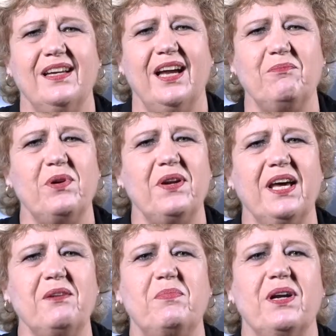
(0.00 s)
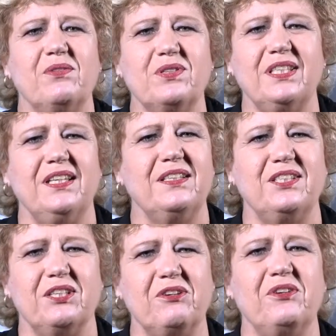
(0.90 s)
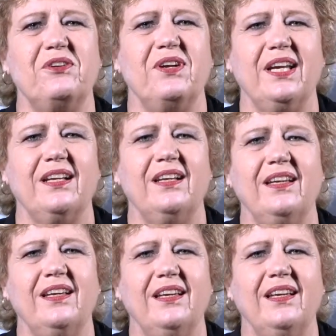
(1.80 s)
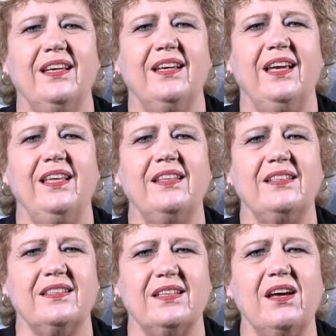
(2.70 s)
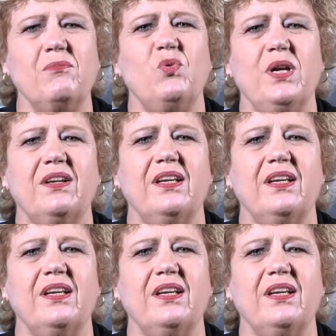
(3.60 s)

And Brené Brown said it so correctly. In the time we are